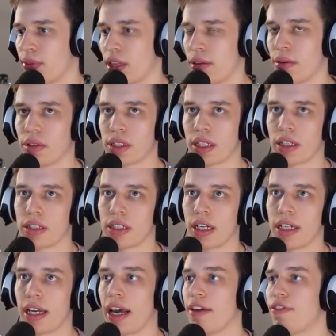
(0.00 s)
What was I gonna say?
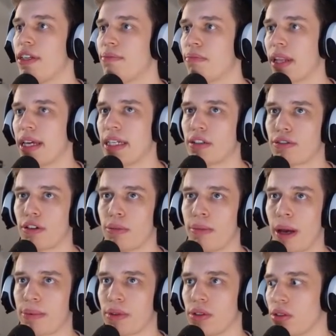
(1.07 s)
Yeah, if he plays for
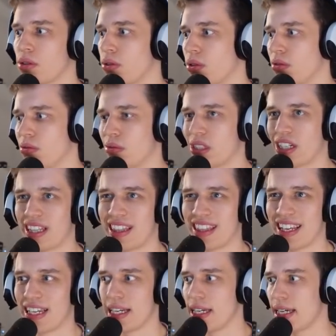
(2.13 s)
map control, which I
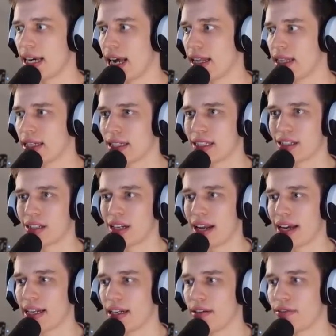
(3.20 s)
think he can, he has
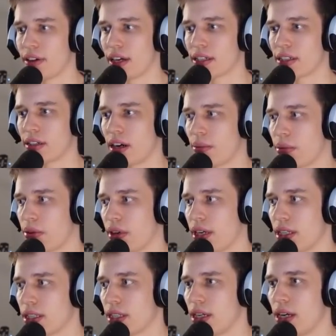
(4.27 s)
slightly faster upgrades.